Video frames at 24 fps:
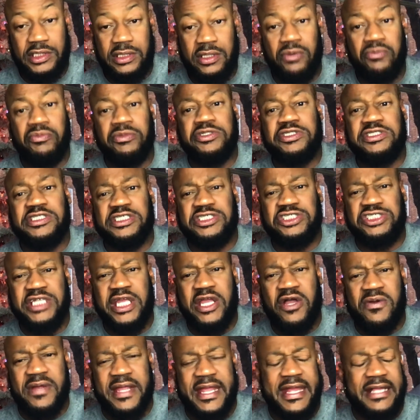which is a
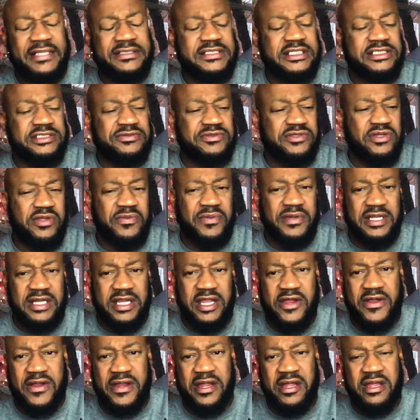Shell gas station, the only one in the
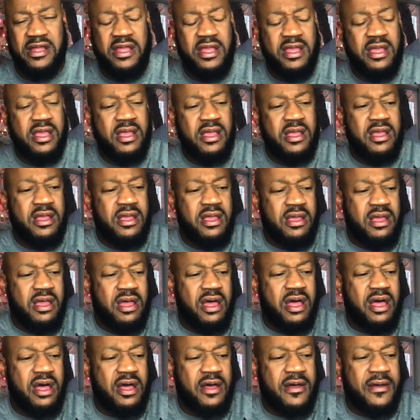area,
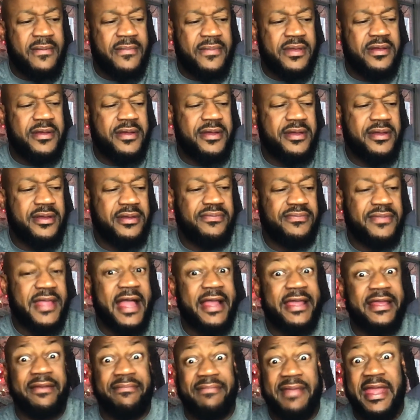that I
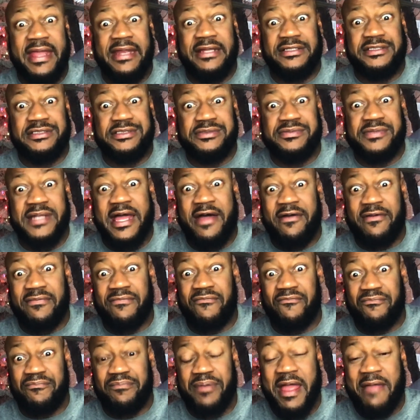could have made it to without
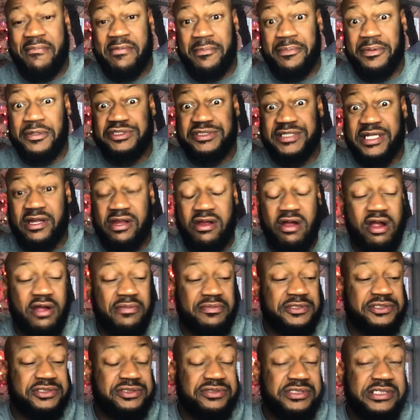having to push their car up
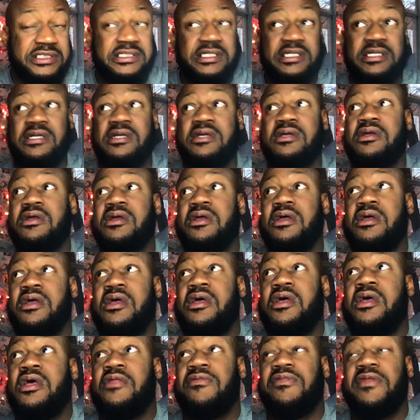the street.
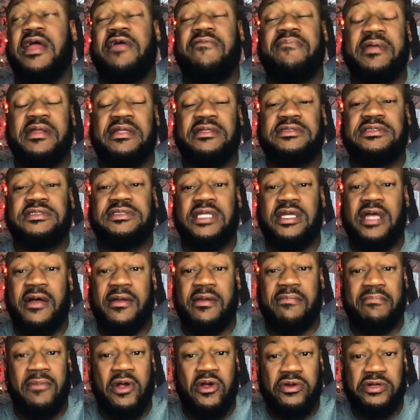There have been
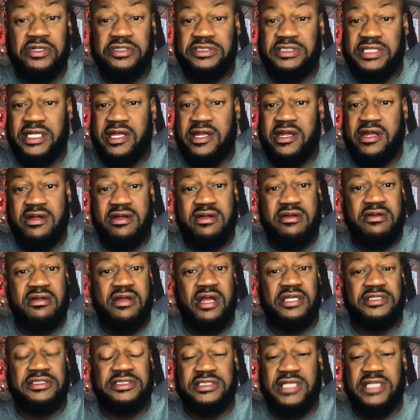murders there,
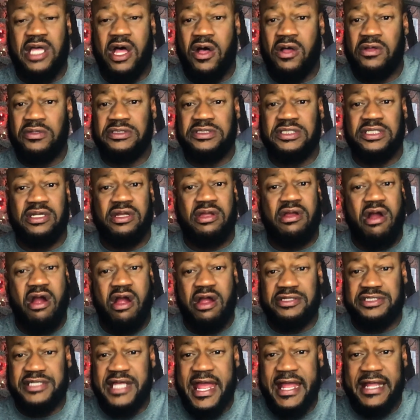assaults,
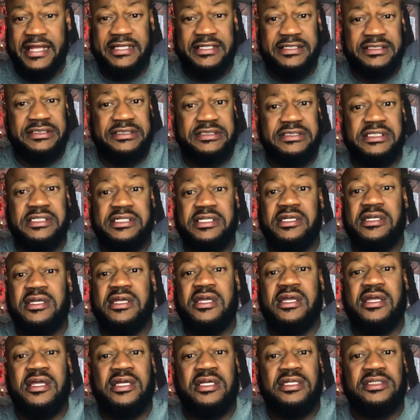carjackings.
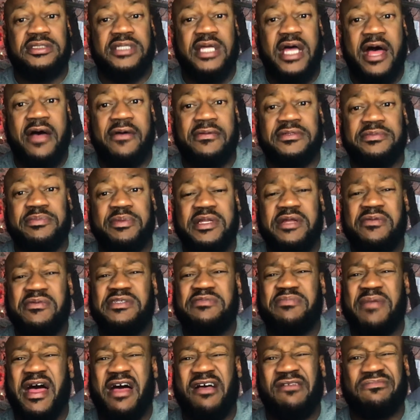So I was, but it was
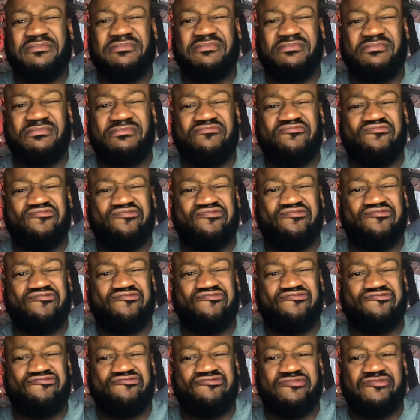about
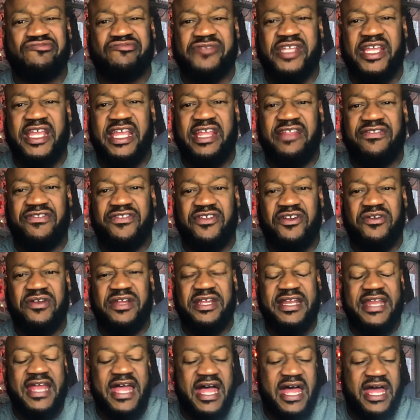
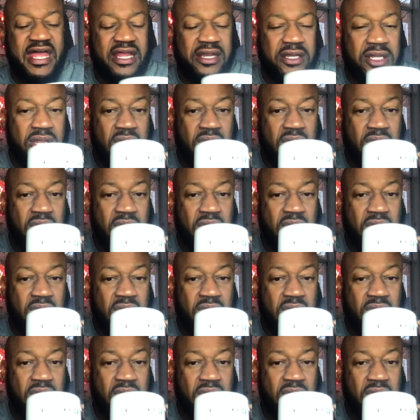8:39.